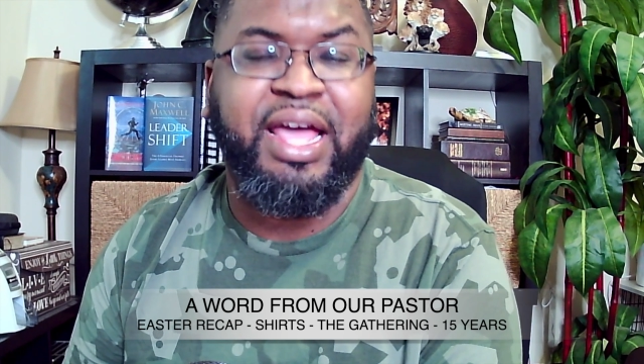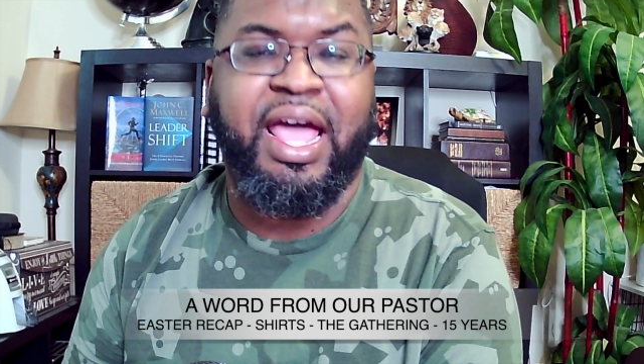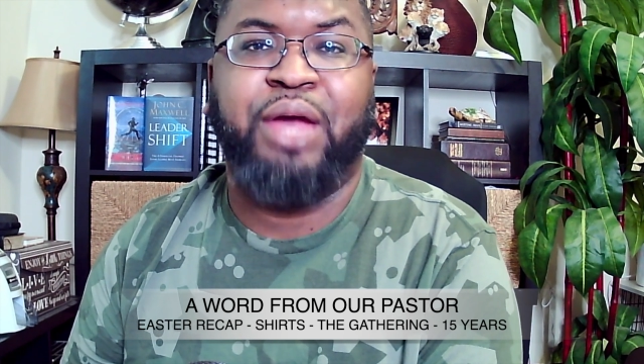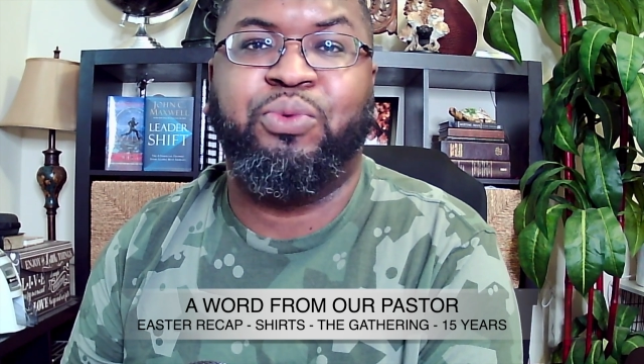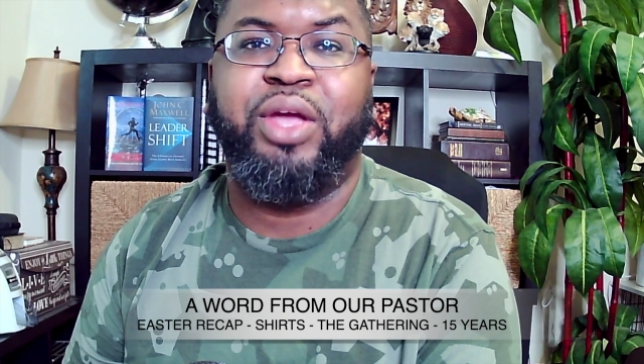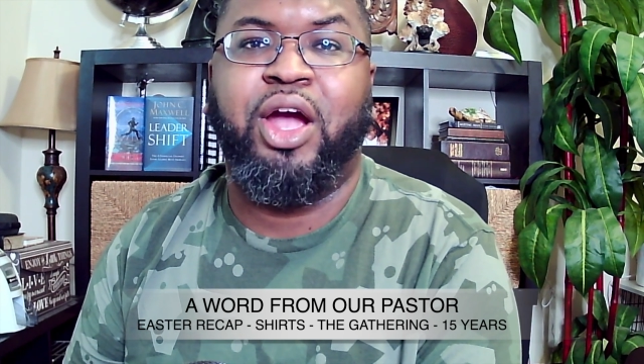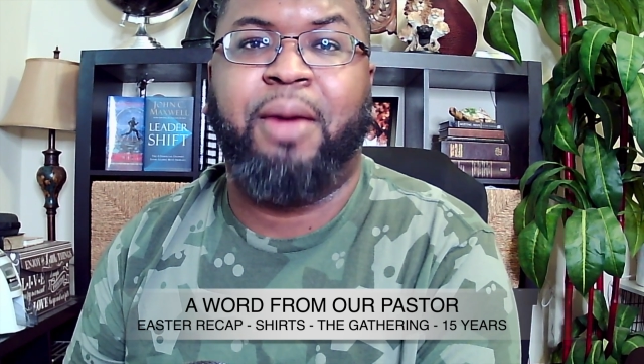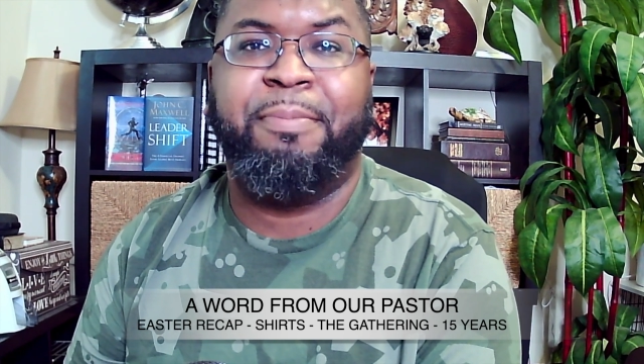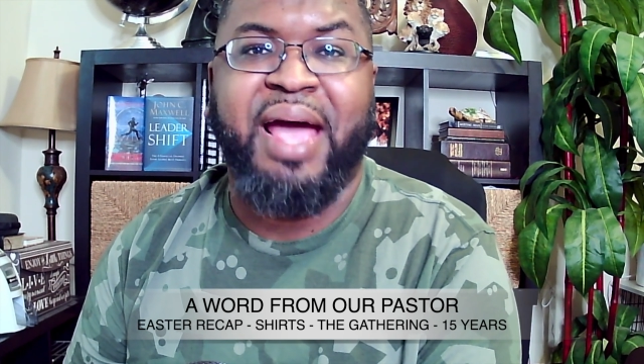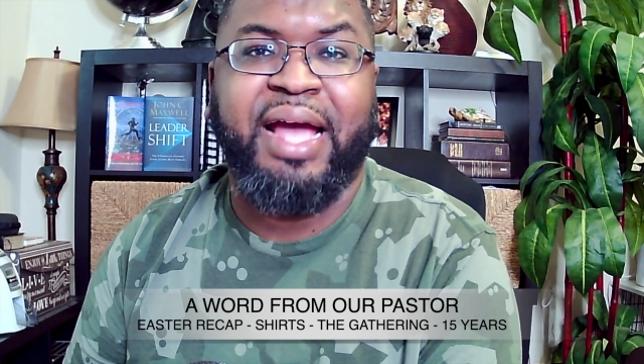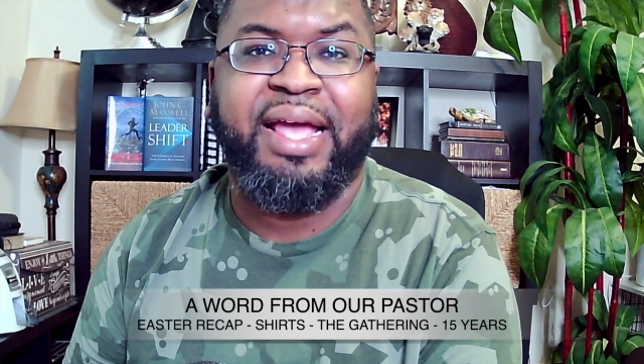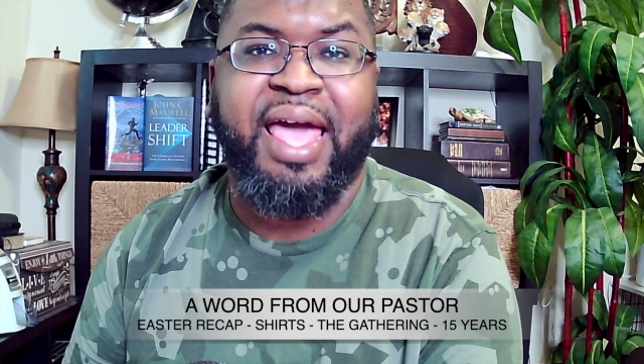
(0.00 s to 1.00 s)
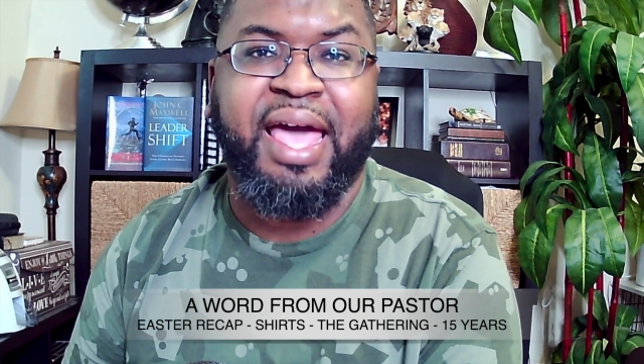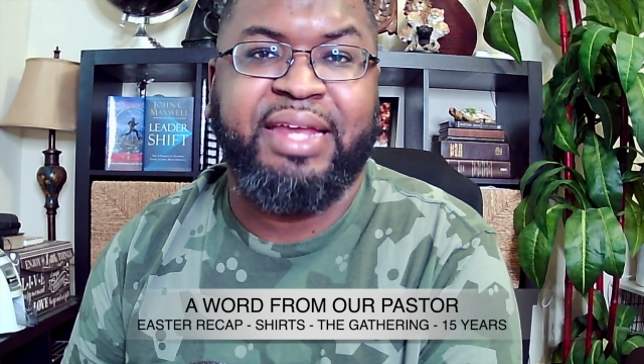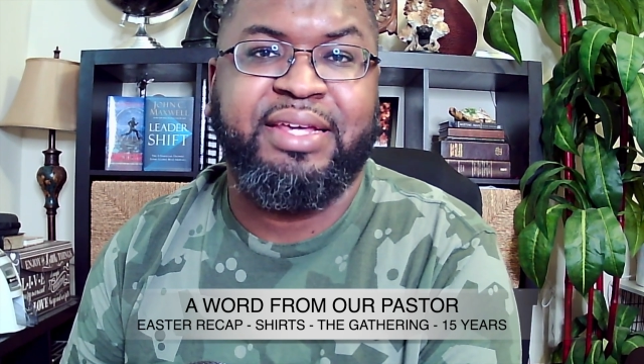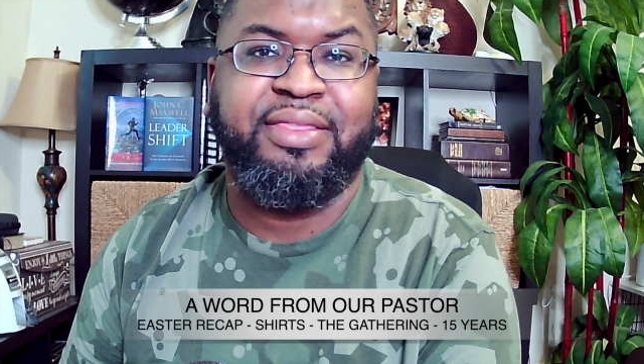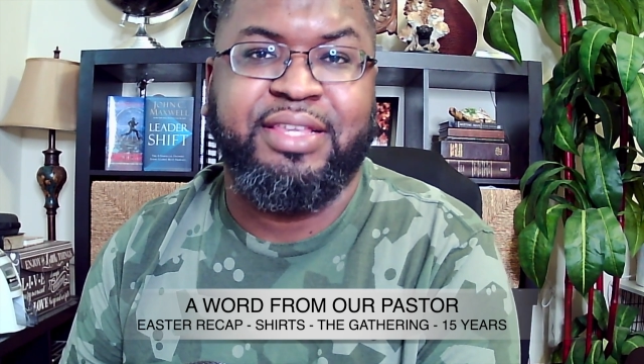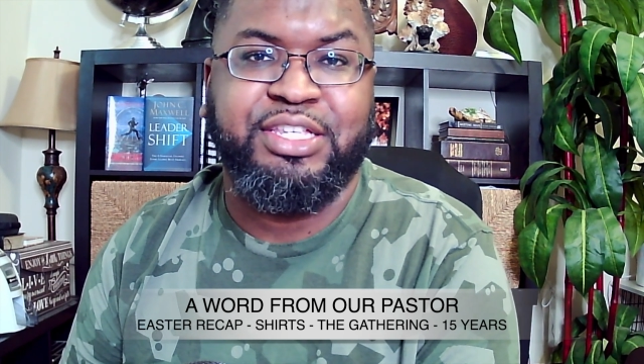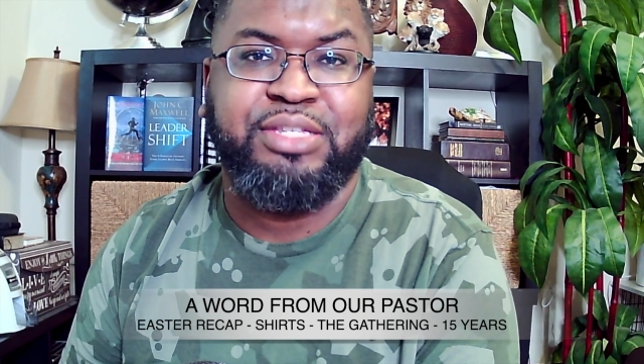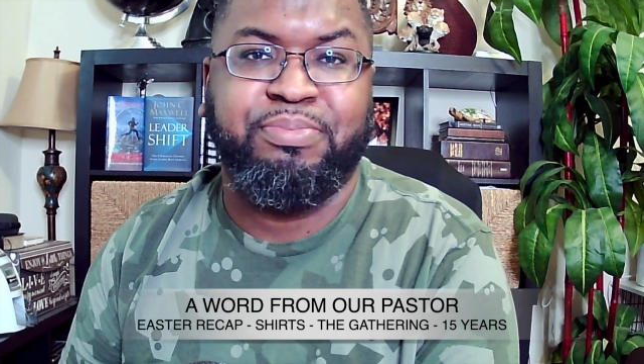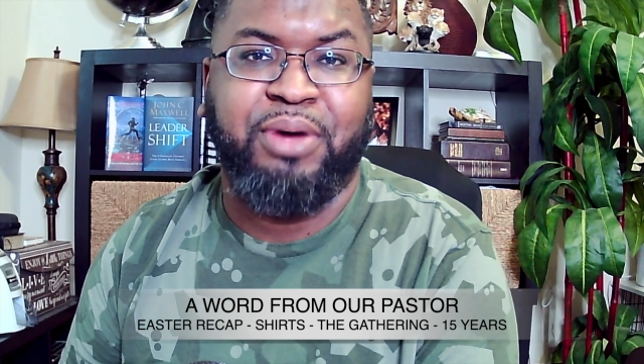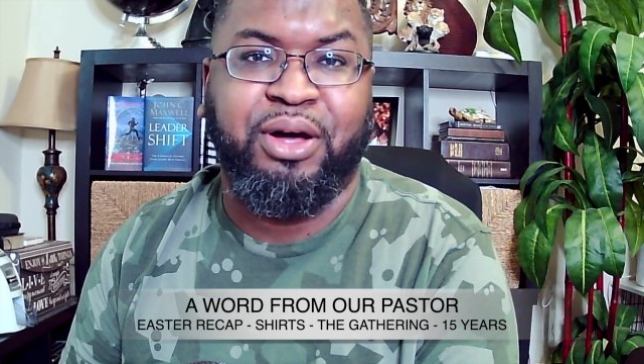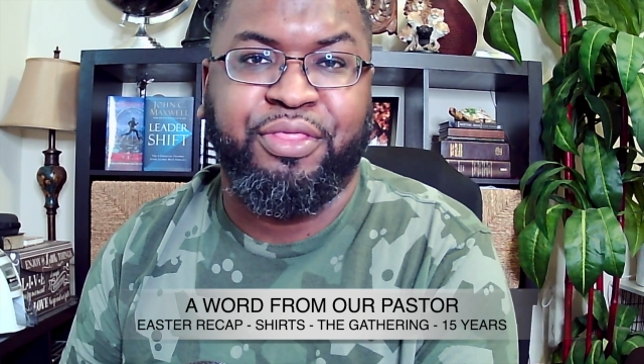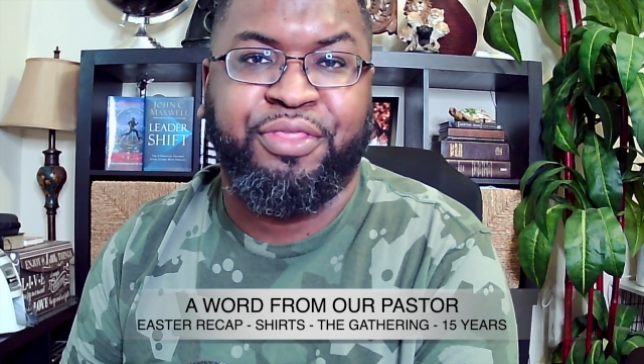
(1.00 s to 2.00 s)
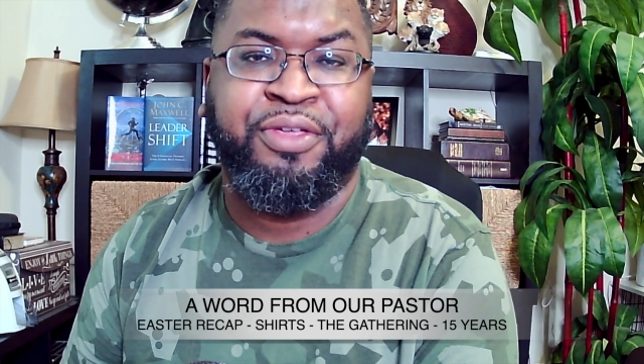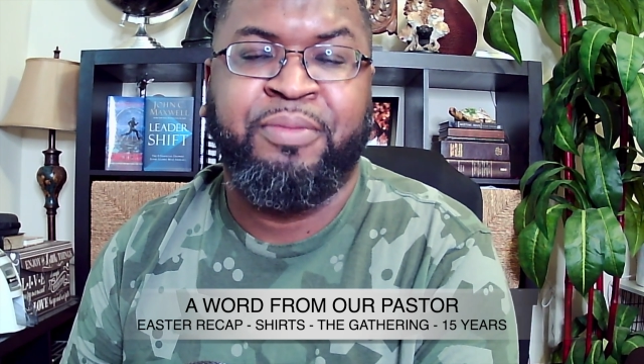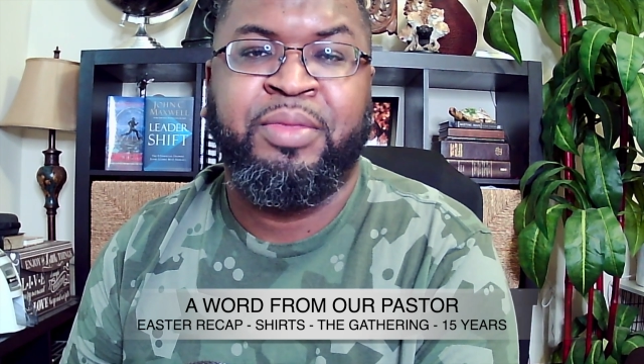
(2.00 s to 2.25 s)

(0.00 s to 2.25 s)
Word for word: and we are back at it this month.